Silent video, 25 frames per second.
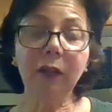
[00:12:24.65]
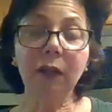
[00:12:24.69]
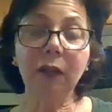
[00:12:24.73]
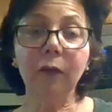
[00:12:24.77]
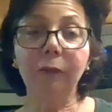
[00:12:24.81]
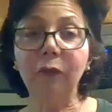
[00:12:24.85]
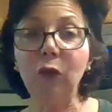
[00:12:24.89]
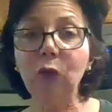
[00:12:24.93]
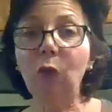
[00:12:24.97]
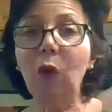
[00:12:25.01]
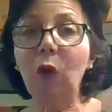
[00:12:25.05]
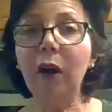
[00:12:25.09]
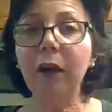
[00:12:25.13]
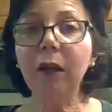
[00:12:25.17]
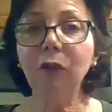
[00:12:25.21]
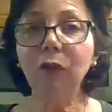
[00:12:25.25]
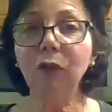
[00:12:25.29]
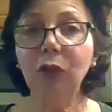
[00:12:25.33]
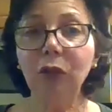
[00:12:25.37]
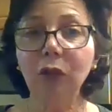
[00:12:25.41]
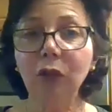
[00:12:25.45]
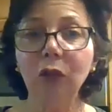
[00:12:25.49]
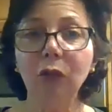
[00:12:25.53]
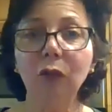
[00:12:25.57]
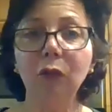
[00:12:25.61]
If you wanted
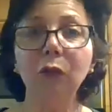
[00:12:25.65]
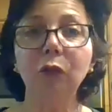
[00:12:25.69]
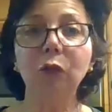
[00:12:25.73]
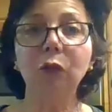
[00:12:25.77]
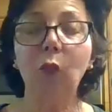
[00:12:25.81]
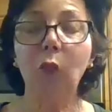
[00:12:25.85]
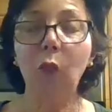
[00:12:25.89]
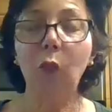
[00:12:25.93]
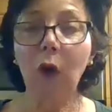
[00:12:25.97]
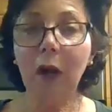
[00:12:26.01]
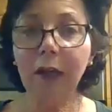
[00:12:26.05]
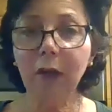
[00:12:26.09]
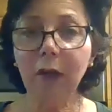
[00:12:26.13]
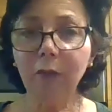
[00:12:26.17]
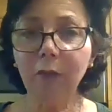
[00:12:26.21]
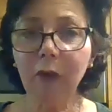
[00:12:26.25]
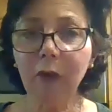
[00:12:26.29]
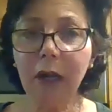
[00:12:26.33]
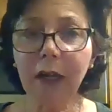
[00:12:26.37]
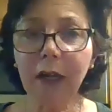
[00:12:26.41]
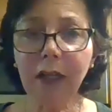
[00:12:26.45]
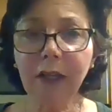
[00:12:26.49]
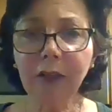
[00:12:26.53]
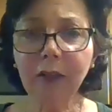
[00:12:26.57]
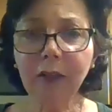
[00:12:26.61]
to use white
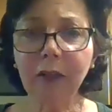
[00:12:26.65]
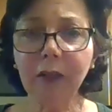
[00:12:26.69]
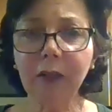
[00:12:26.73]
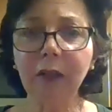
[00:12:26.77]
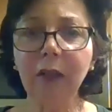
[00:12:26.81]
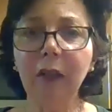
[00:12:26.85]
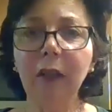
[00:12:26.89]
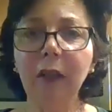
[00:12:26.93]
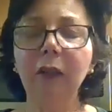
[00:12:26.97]
rice,